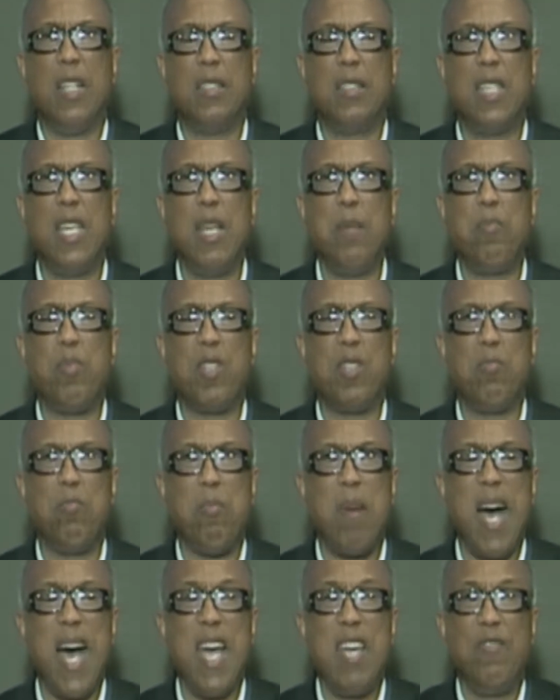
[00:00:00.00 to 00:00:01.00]
Keep us
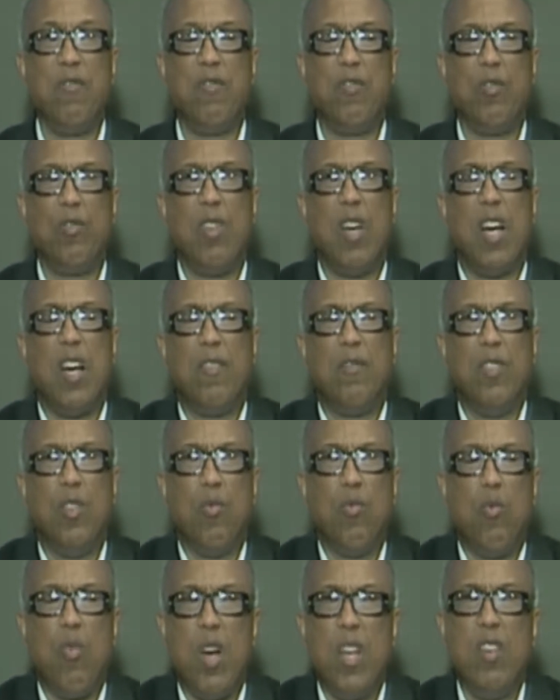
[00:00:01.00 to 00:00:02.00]
mindful of the
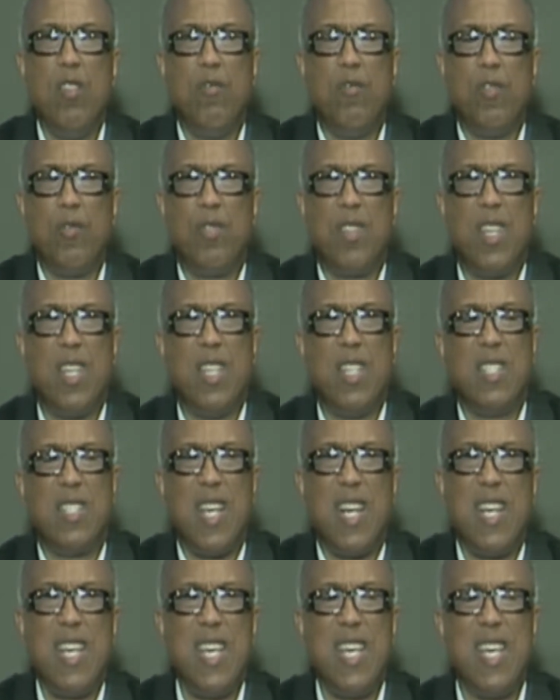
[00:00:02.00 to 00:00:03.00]
wonderful things
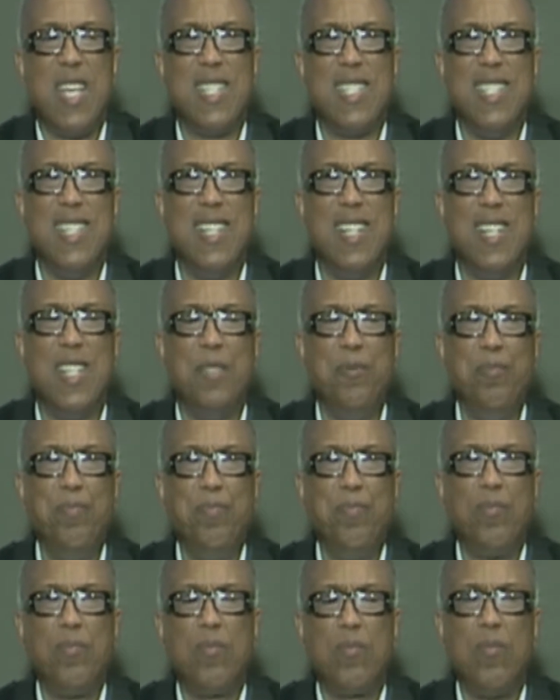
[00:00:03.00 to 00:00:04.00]
that he has done
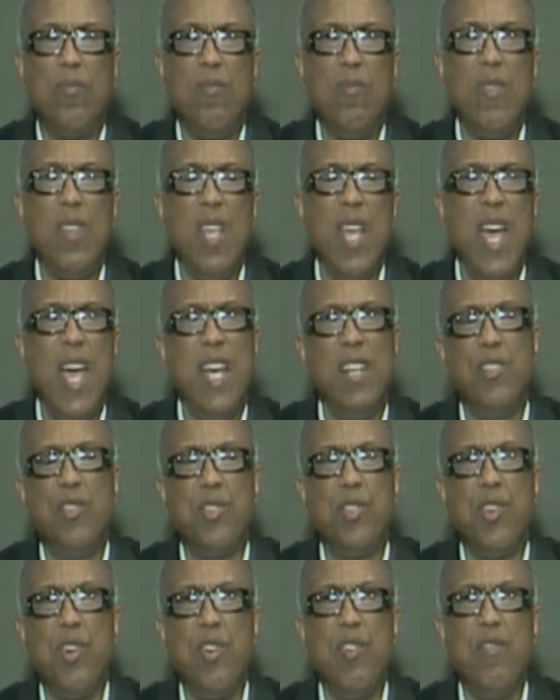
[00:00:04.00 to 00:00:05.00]
and
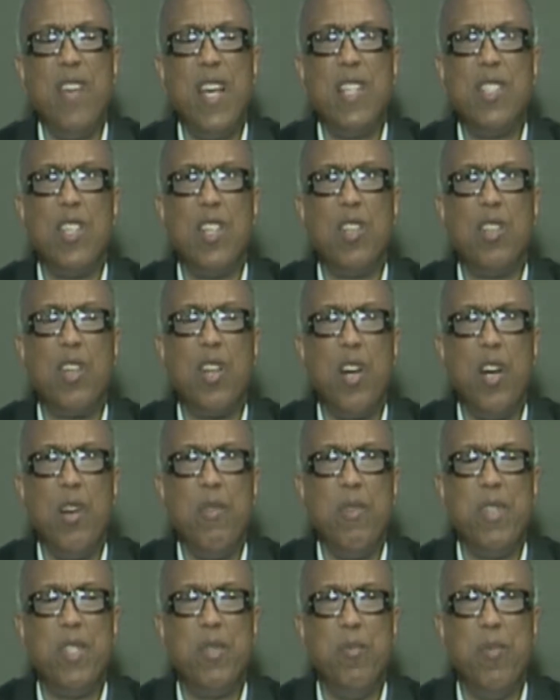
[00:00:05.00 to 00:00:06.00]
serve as
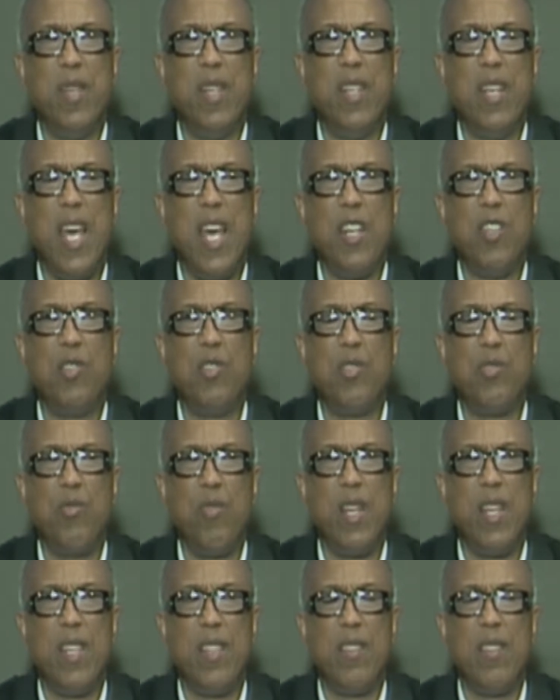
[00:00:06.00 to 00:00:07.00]
encouragement and
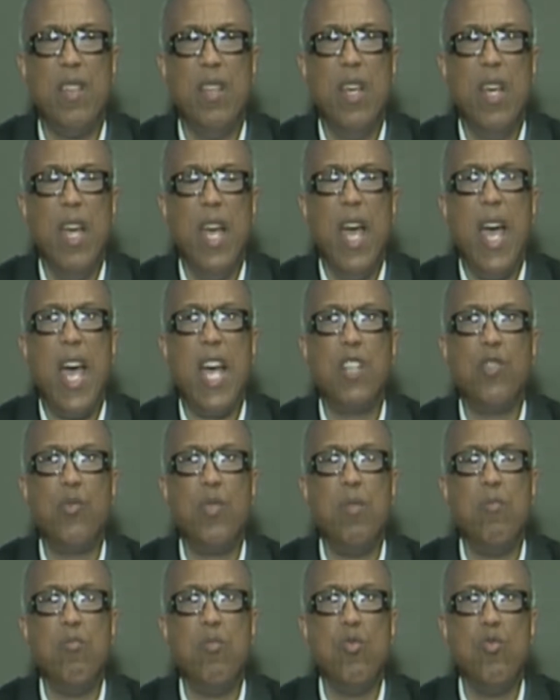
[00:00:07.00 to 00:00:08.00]
strength as
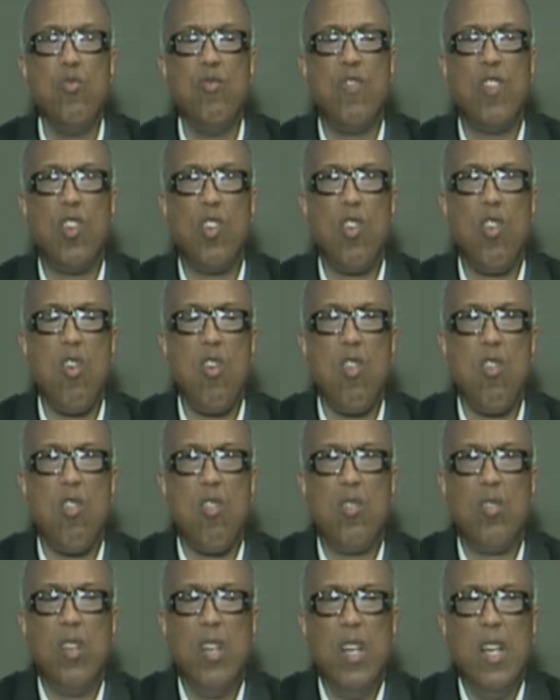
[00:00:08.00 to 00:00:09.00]
we move
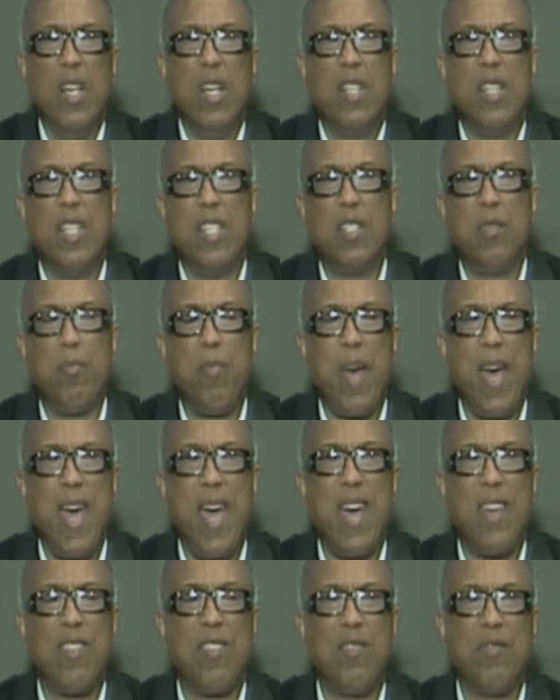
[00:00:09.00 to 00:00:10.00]
along this
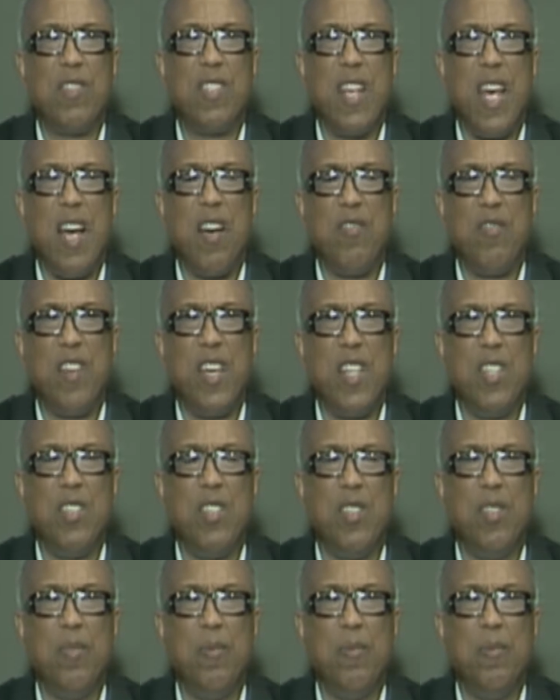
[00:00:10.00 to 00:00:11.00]
path of
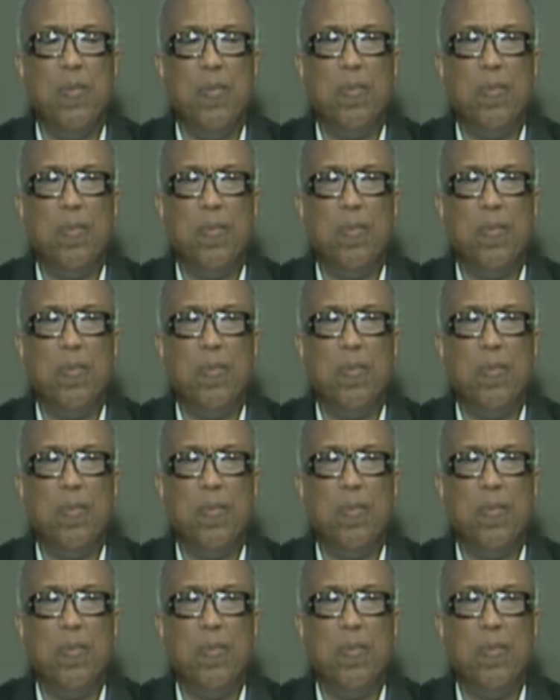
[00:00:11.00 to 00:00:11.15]
salvation.